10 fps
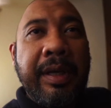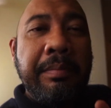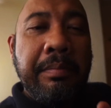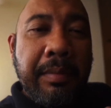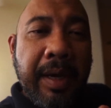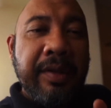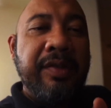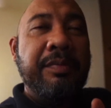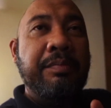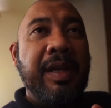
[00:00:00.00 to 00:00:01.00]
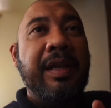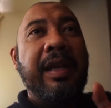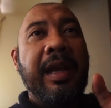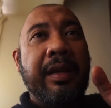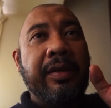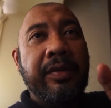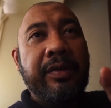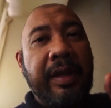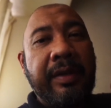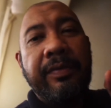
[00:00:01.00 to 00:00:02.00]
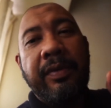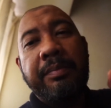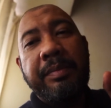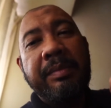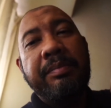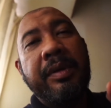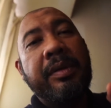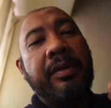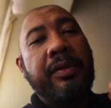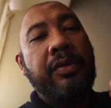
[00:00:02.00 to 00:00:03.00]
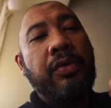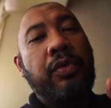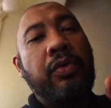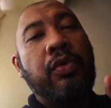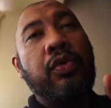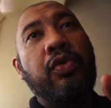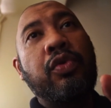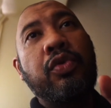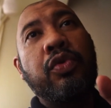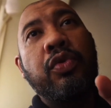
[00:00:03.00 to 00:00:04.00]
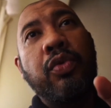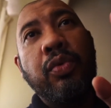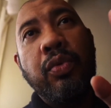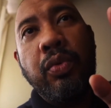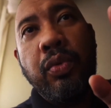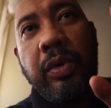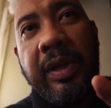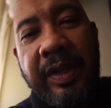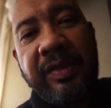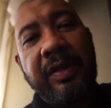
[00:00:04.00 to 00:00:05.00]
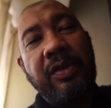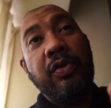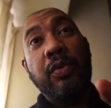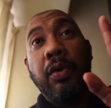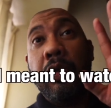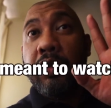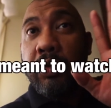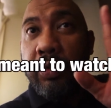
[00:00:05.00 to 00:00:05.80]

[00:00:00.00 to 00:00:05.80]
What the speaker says: must be interesting for people to listen to or to